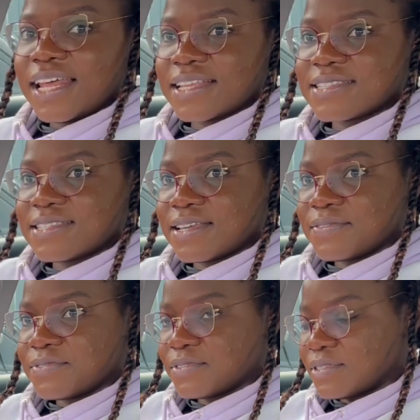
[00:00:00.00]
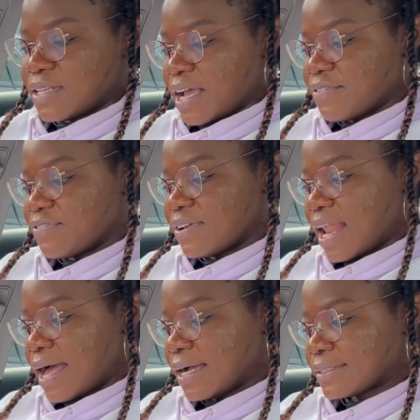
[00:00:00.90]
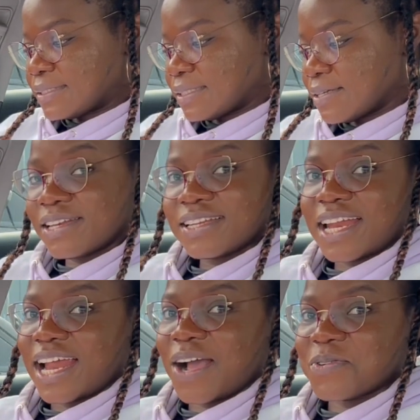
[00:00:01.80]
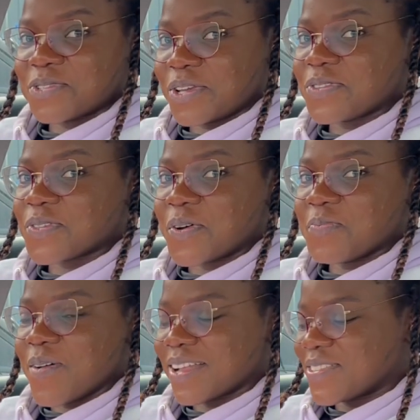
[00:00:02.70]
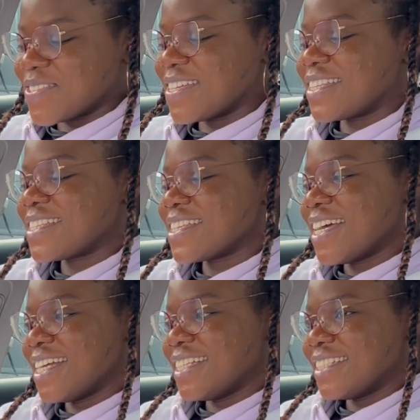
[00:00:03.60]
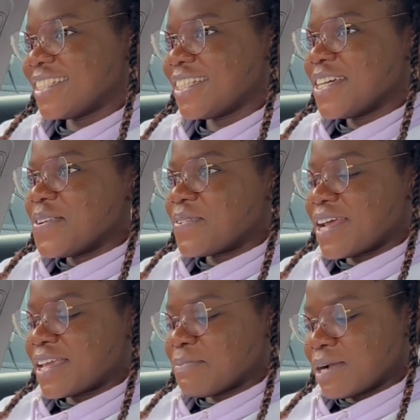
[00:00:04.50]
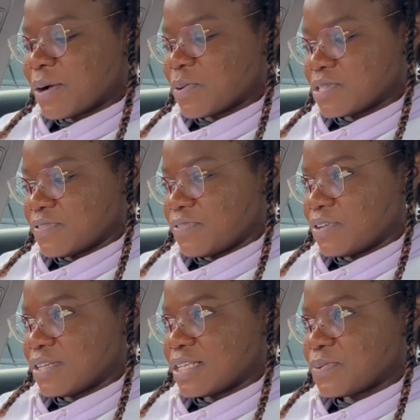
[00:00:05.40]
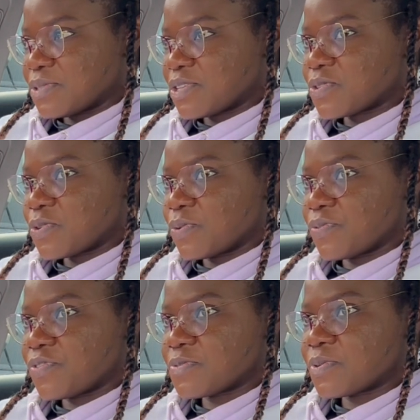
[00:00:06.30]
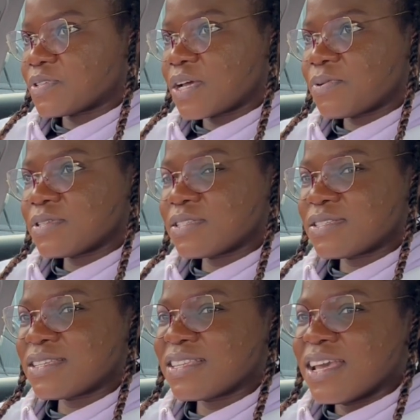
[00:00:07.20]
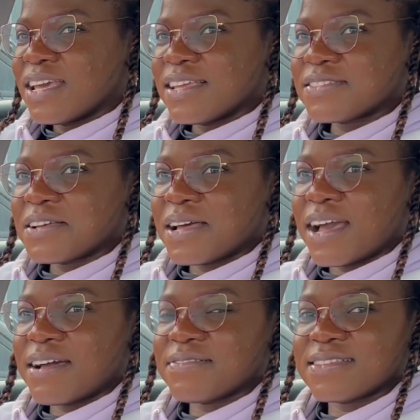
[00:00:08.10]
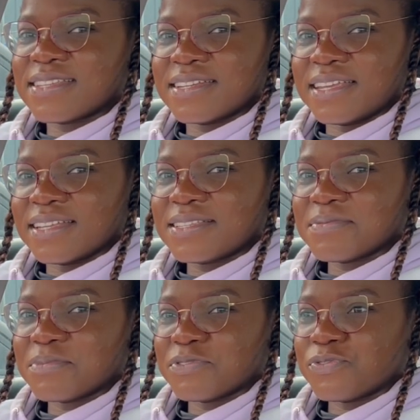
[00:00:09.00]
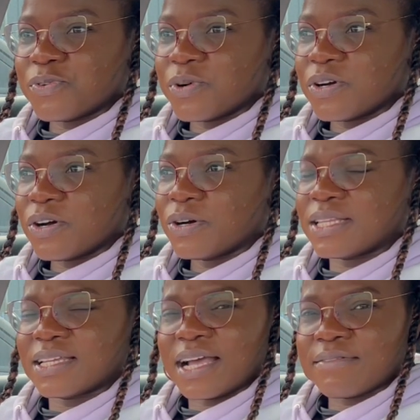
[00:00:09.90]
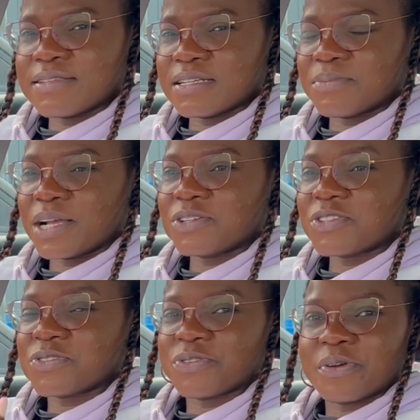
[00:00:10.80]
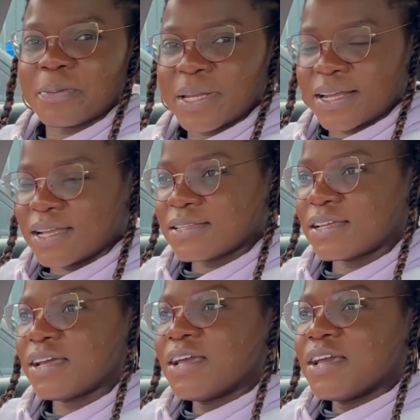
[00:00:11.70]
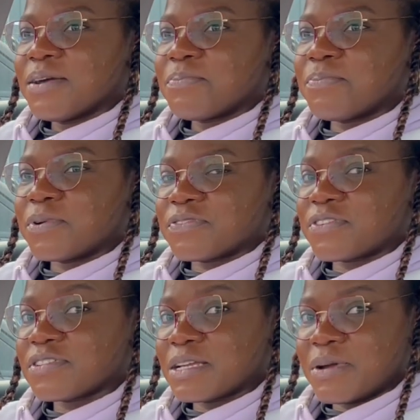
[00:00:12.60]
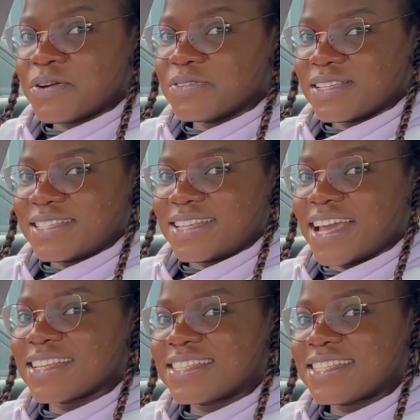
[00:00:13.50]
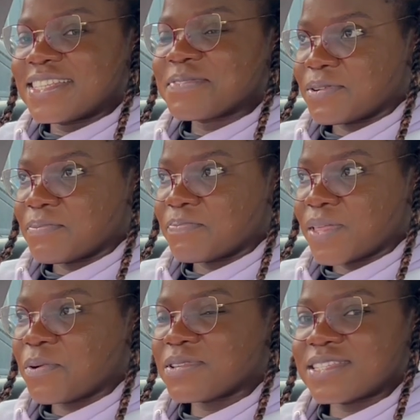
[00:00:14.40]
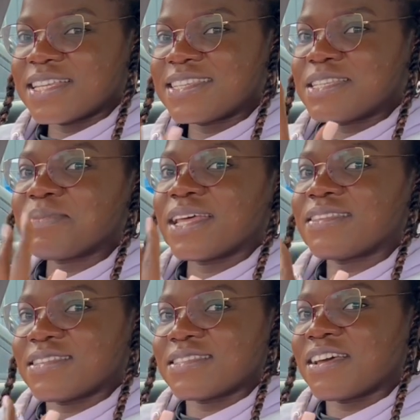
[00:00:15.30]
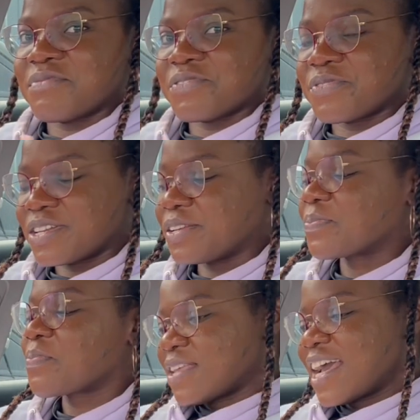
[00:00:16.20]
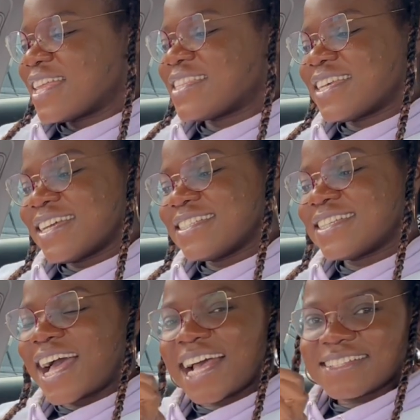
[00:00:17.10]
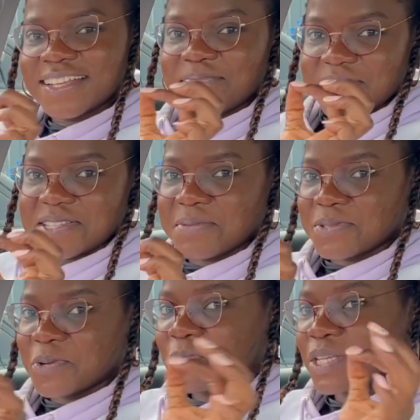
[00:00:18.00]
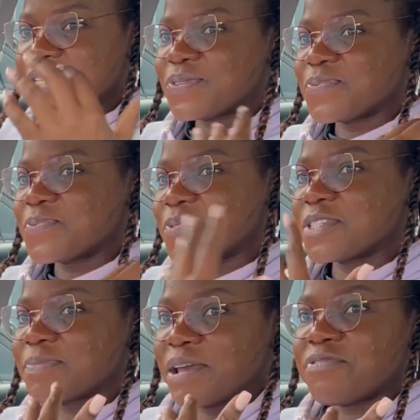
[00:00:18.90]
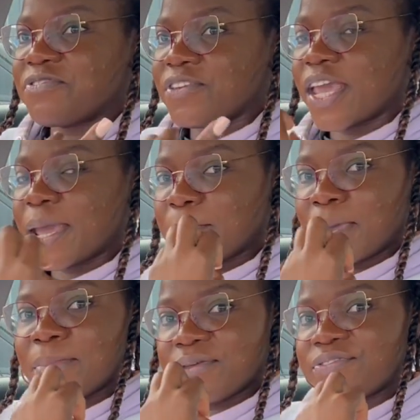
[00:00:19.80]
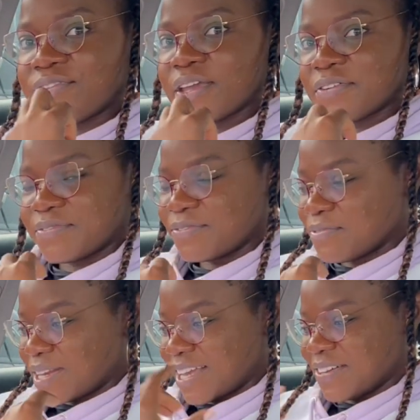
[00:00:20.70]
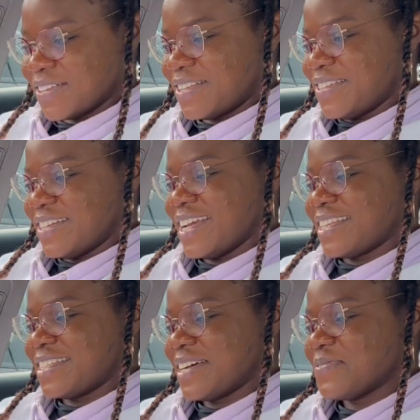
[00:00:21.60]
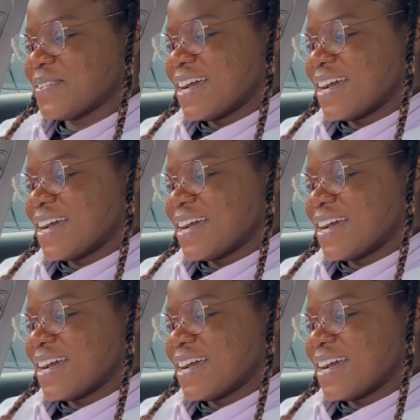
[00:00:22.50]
seven that I flagged that I was going to go back to it. And when I came back, I was reviewing it. I was just too confused because I haven't seen it before, or I think I've seen it, but I just couldn't remember the answer. But the first time I wrote this text, I was seeing similar things I've been reading. And then the hazard perception, which was my fear, my main fear when I got into the exam,